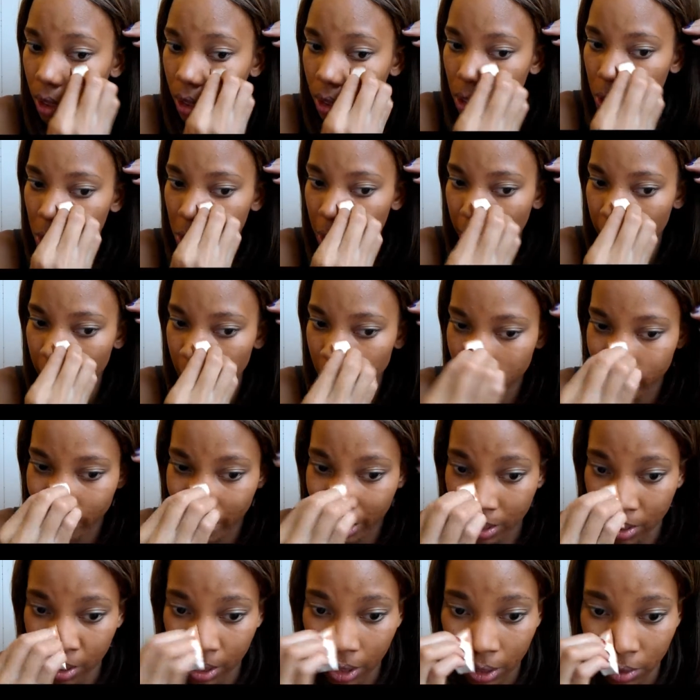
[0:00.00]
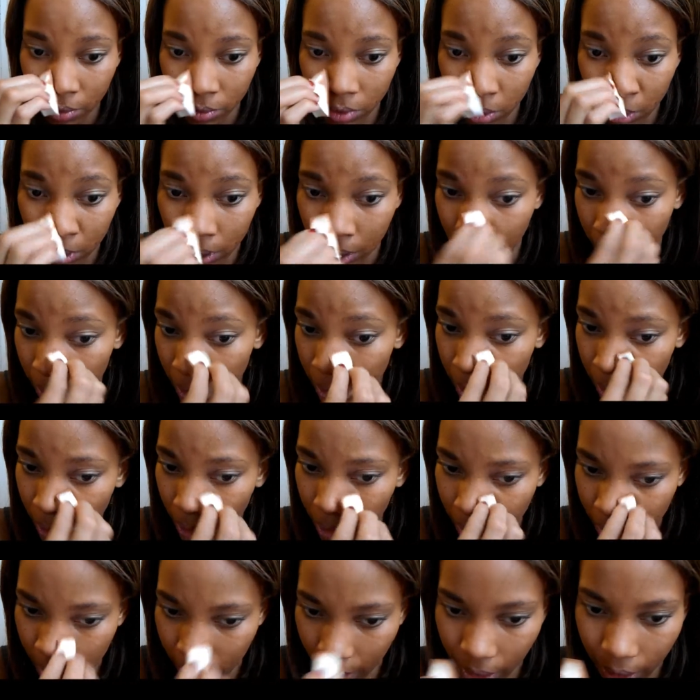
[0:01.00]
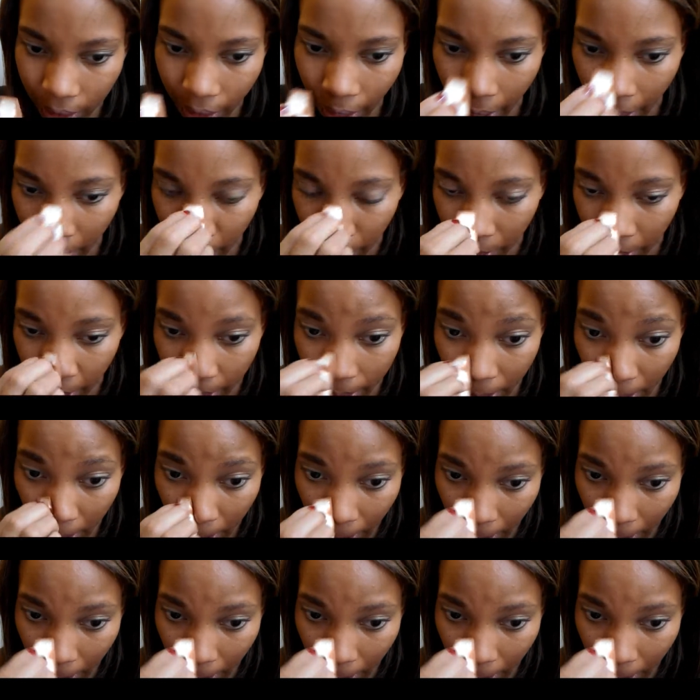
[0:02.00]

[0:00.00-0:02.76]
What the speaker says: changing my skin routine and things like that, but